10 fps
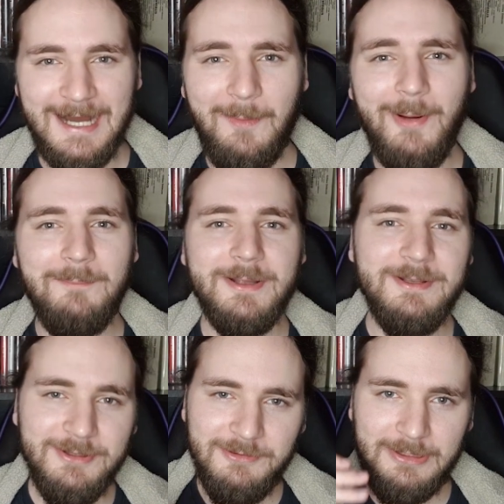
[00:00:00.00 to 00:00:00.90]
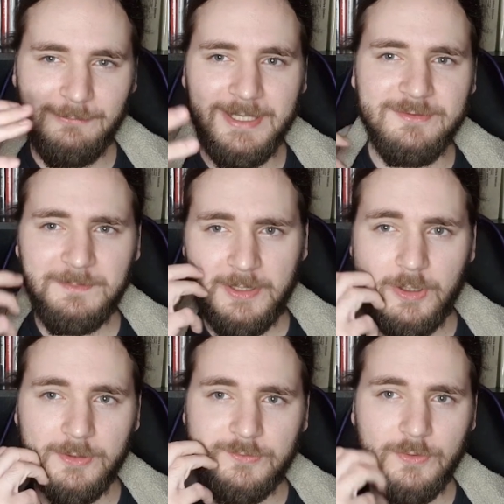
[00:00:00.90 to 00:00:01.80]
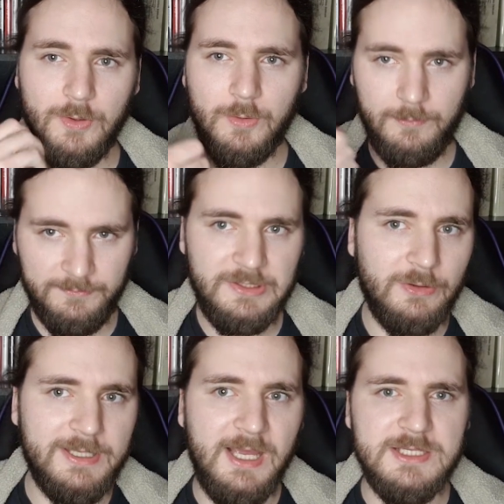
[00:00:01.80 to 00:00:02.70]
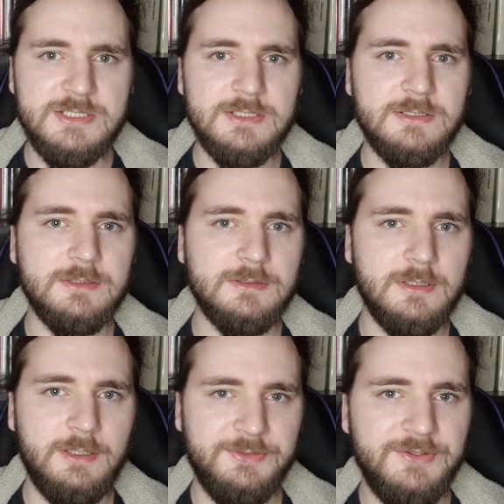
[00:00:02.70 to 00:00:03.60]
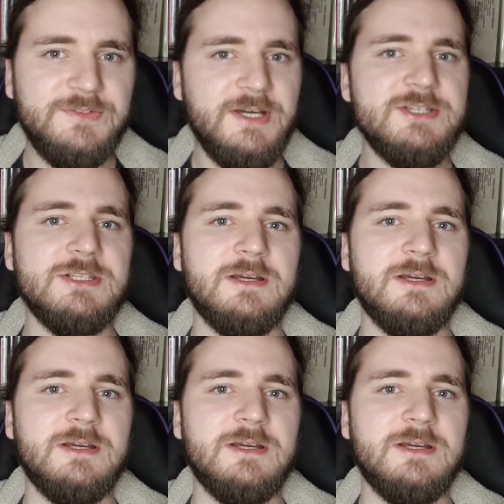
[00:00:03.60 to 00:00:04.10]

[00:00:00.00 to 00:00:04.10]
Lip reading: But not only rants, but also the occasional discussion.